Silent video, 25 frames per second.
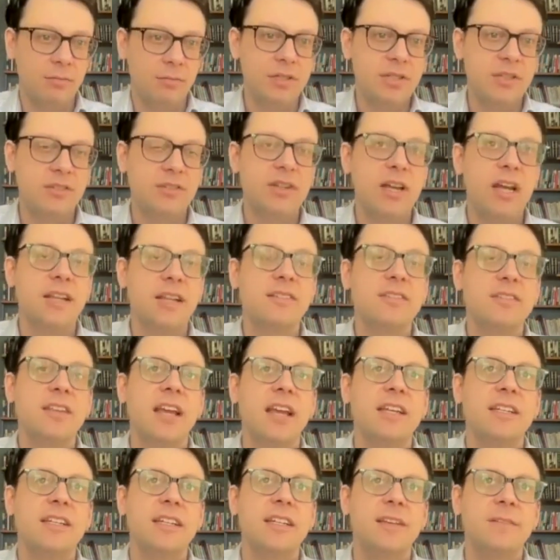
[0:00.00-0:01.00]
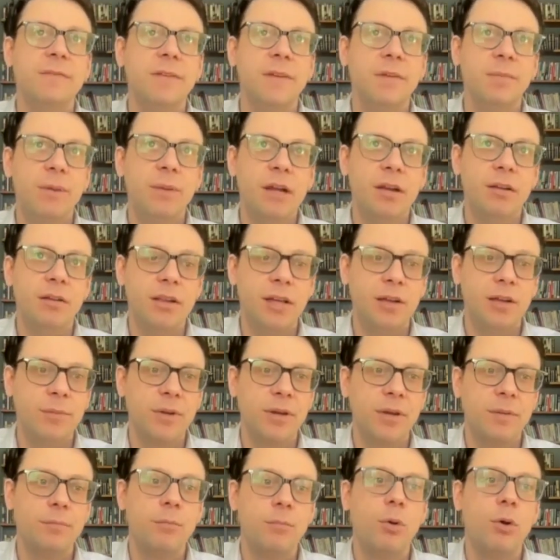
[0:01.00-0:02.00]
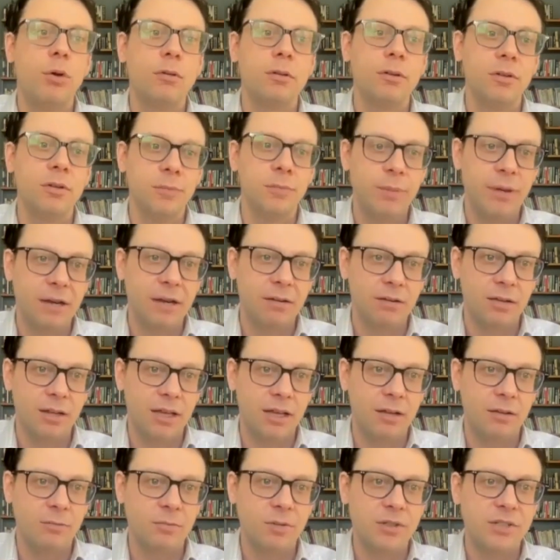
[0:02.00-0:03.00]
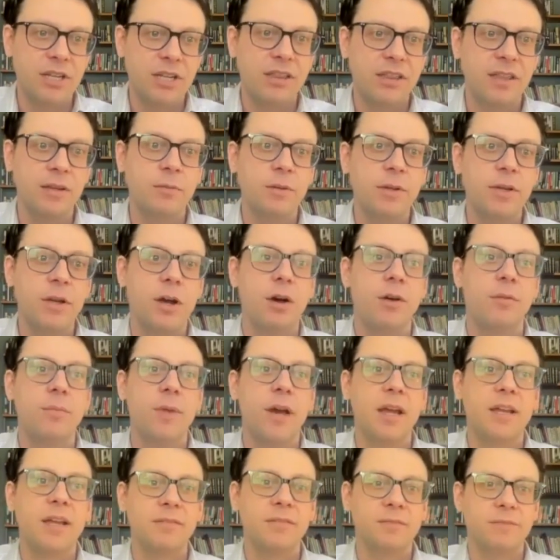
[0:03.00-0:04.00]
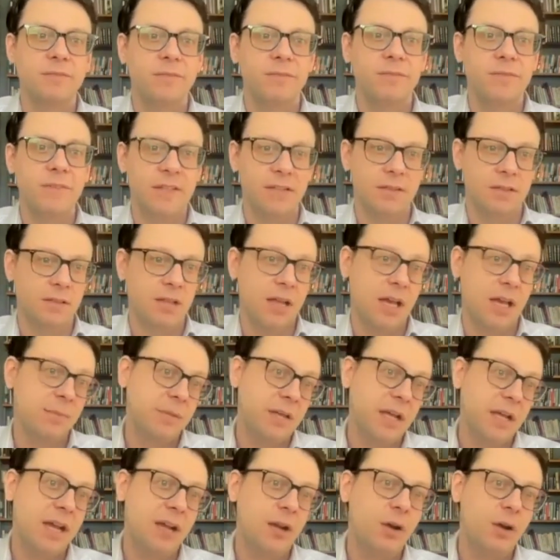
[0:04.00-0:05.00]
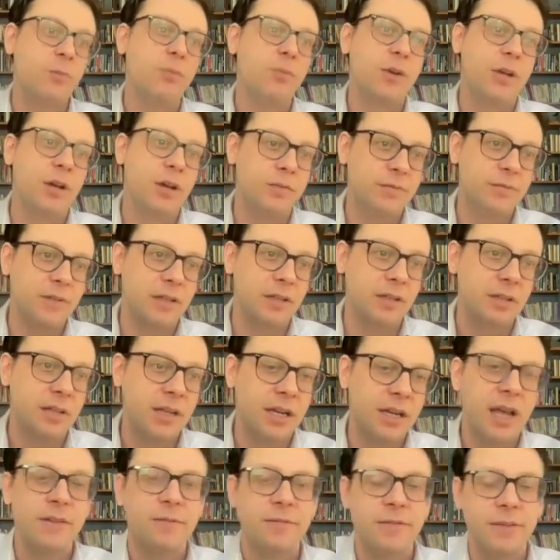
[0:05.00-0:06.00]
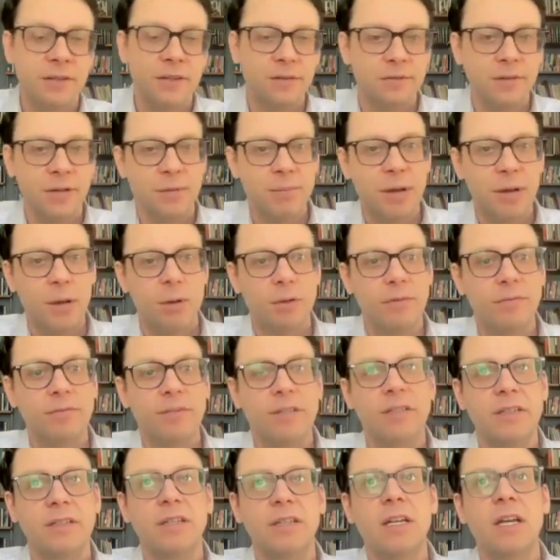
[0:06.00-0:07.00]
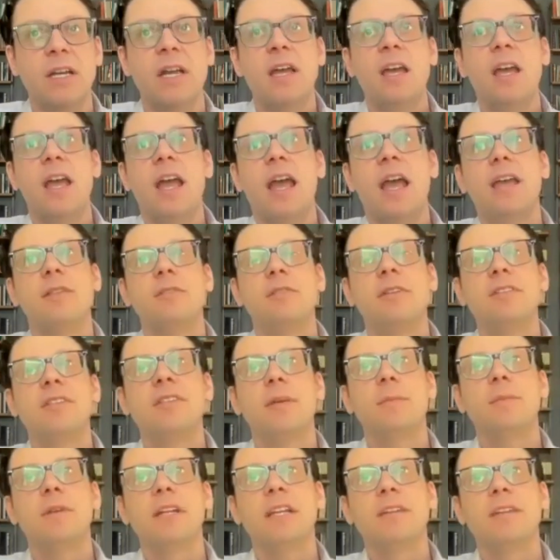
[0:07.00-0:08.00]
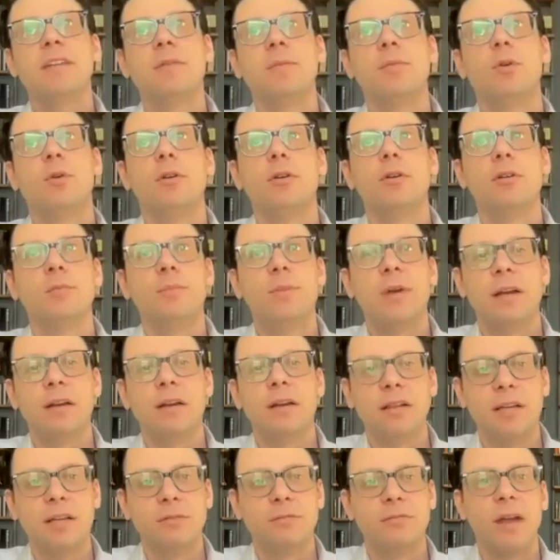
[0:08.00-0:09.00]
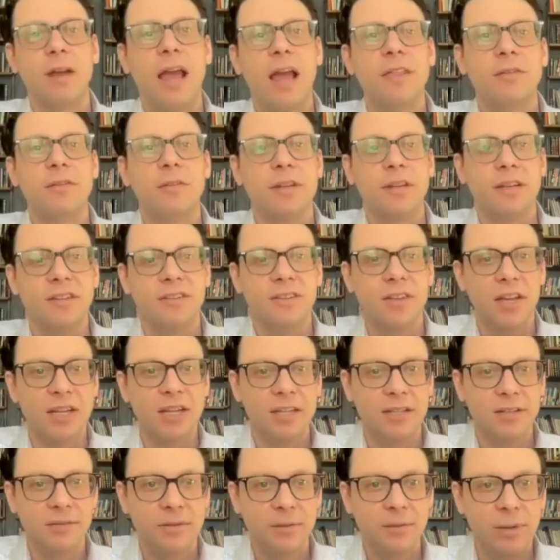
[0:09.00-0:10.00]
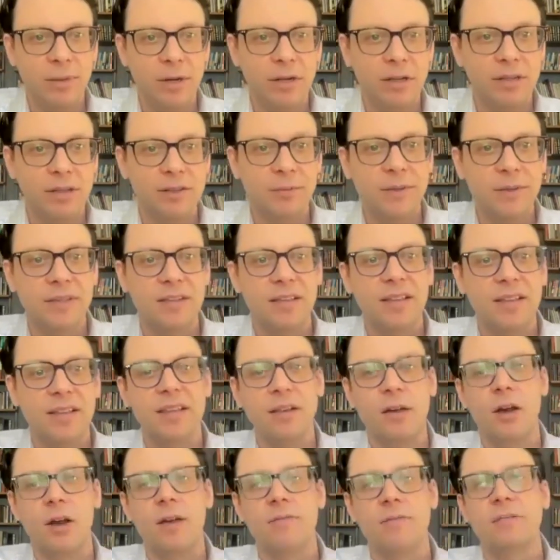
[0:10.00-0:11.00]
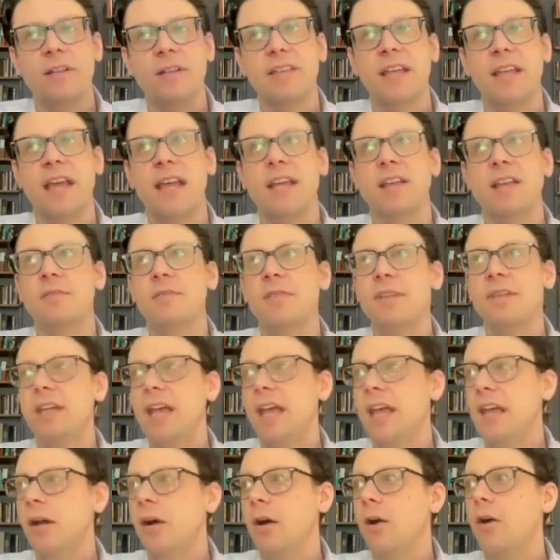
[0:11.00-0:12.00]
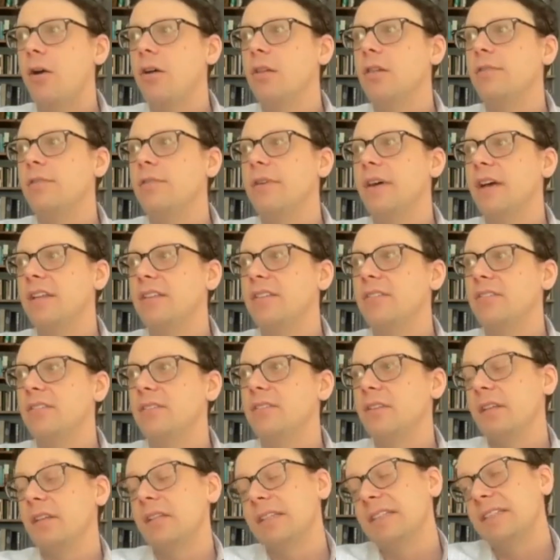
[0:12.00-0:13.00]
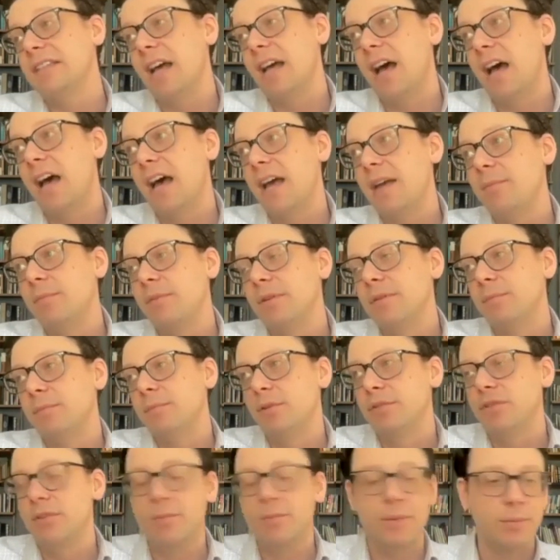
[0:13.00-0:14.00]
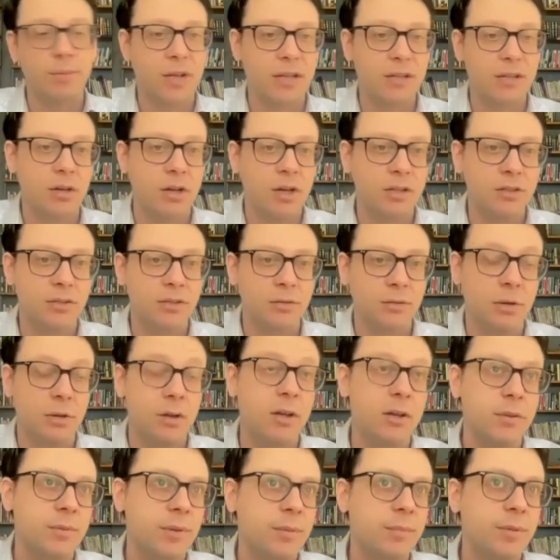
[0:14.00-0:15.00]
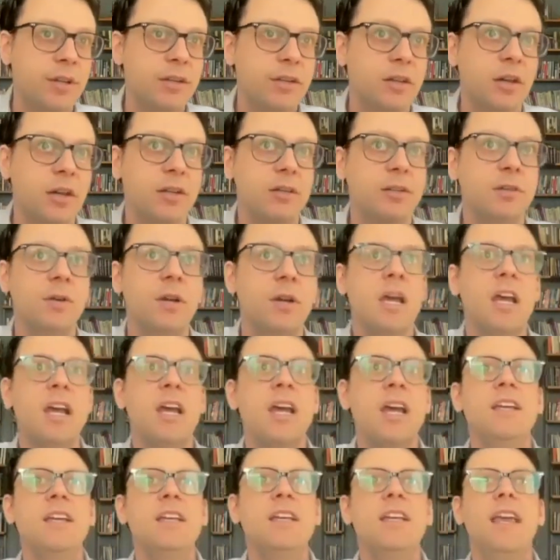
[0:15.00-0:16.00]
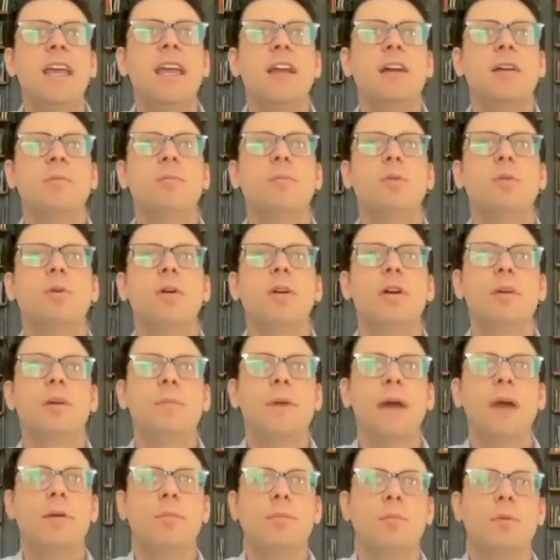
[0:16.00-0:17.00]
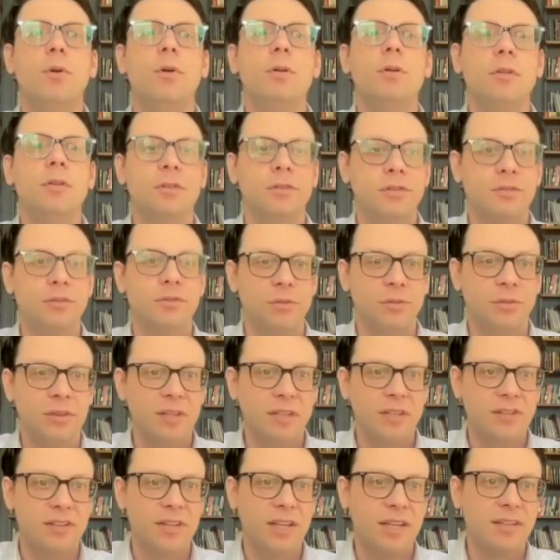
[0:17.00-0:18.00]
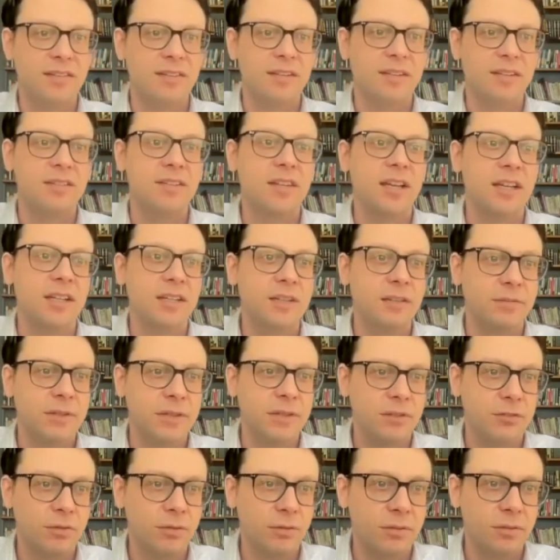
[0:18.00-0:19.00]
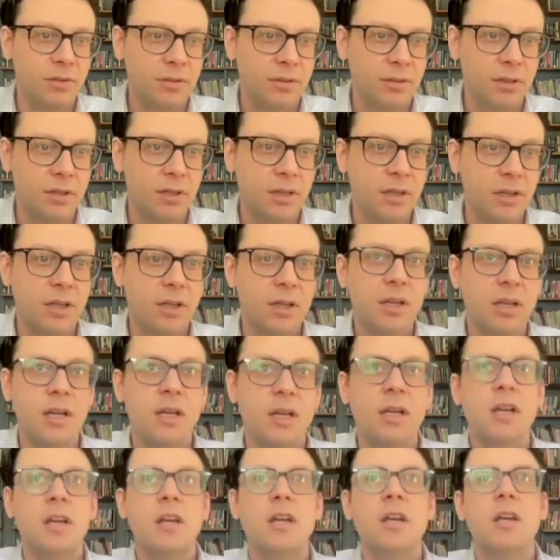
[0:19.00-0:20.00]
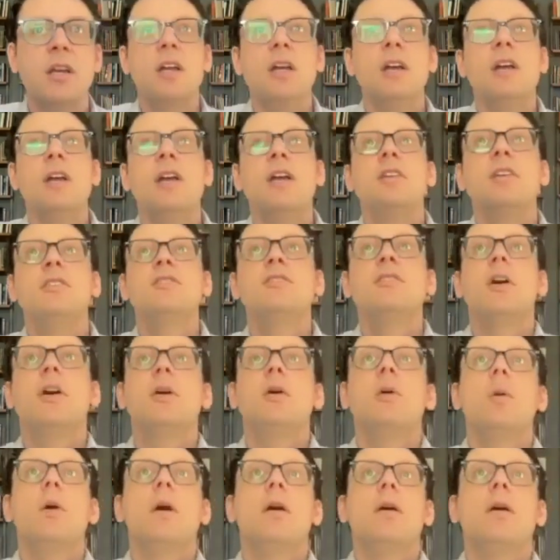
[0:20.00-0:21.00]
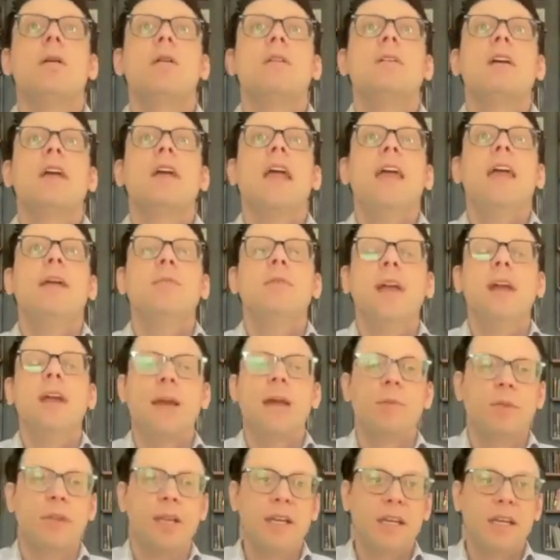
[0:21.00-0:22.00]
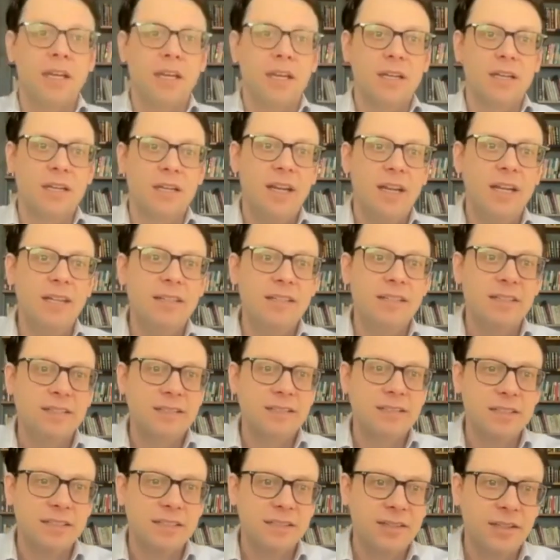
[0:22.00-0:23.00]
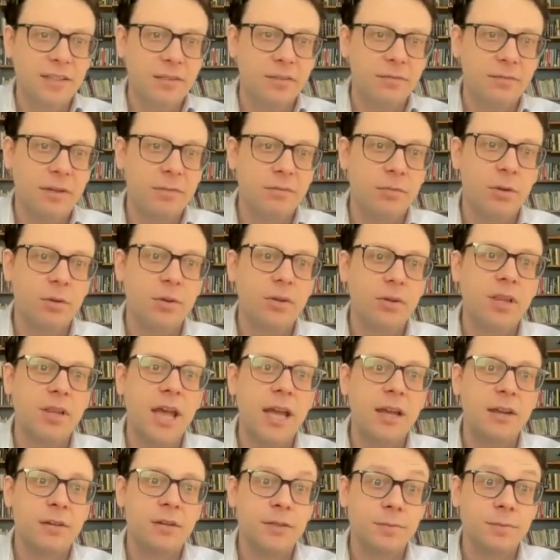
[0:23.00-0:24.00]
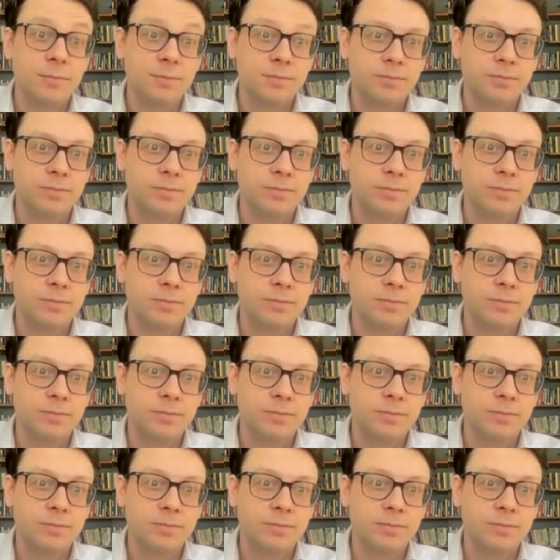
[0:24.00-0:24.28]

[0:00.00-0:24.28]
which is not a scientific parallel, but a moral parallel, which I think we all might feel. I mean, I hope we all feel, and I feel it very powerfully. And the reason I'm going to give a moral parallel rather than a scientific parallel is because I think often at the end of the day, all of us, at least I, but most of the people I talk to, all the people I talk to, care more about moral truth these days than scientific truth. So Abraham Lincoln in 1863 wrote a letter